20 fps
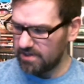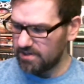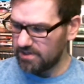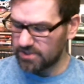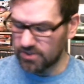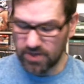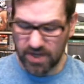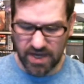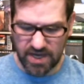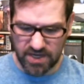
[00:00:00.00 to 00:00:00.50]

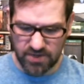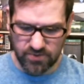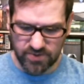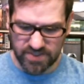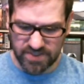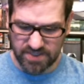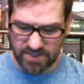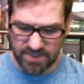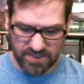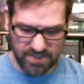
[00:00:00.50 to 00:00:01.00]
So yeah, it
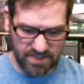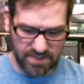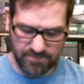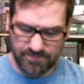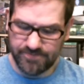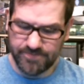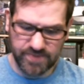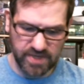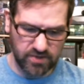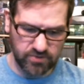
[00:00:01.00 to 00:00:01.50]
was.
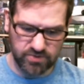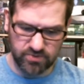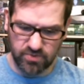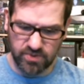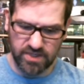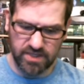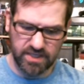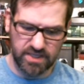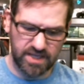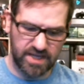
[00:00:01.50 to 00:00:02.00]
I was
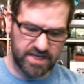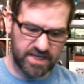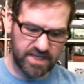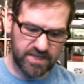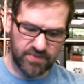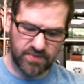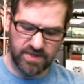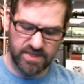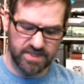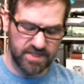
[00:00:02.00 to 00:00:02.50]
really glad to get
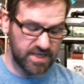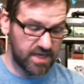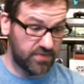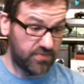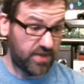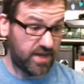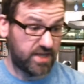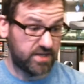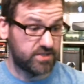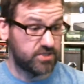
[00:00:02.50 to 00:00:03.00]
this, and
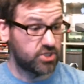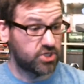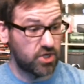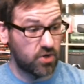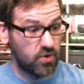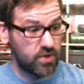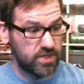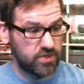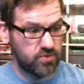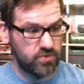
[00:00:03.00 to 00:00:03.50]
then
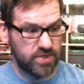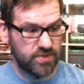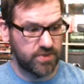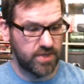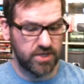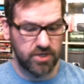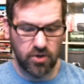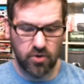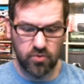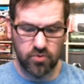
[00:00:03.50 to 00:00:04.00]
showing you that
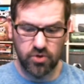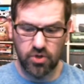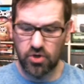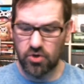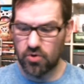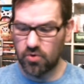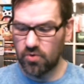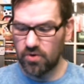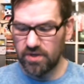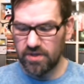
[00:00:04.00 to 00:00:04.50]
they don't
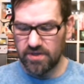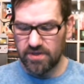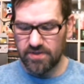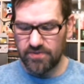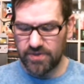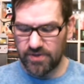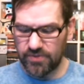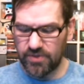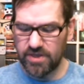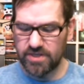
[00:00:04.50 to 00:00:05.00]
know,
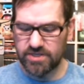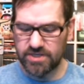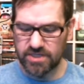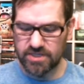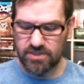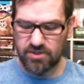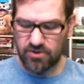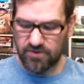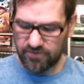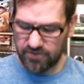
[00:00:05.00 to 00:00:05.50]
that they
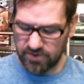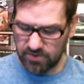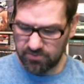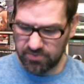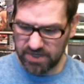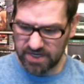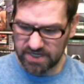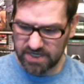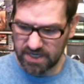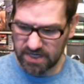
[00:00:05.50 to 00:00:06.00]
just look for the
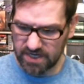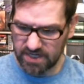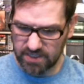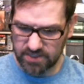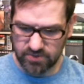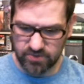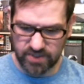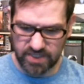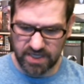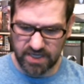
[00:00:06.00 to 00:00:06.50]
big
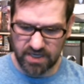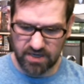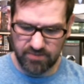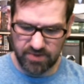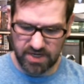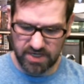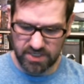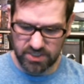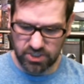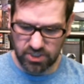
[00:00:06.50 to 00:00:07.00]
titles when they come
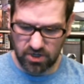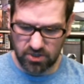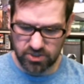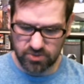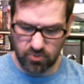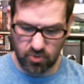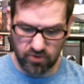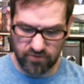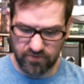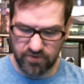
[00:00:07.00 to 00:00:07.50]
in and charge
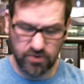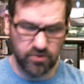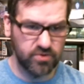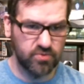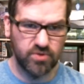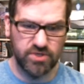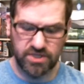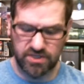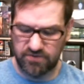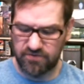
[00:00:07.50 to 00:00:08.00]
more for those,
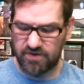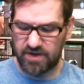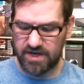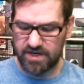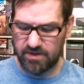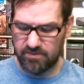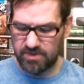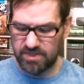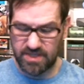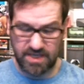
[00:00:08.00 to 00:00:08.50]
which is
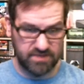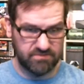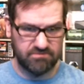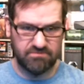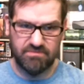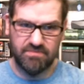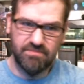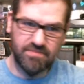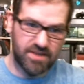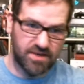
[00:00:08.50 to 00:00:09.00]
fine. I mean, that,
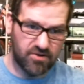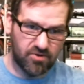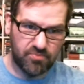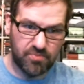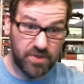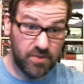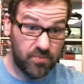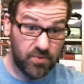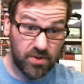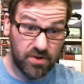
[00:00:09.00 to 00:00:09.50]
you know,
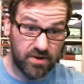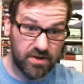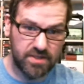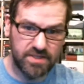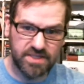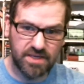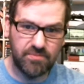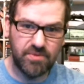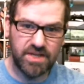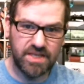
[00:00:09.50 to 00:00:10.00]

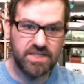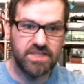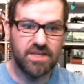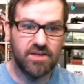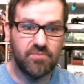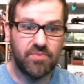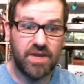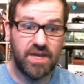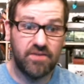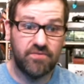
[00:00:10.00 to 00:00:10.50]
somebody is
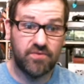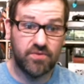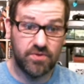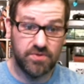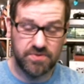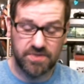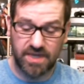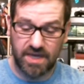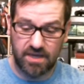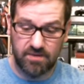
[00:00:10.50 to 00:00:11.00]
going to pay for
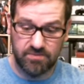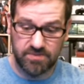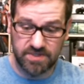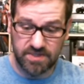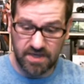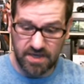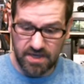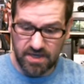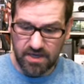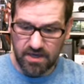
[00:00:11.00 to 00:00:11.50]
those games
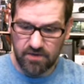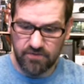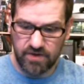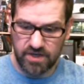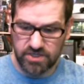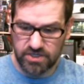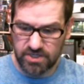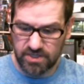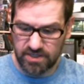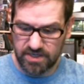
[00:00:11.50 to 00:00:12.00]

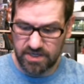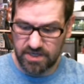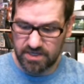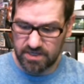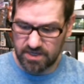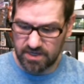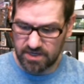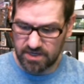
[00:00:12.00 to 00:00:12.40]
eventually.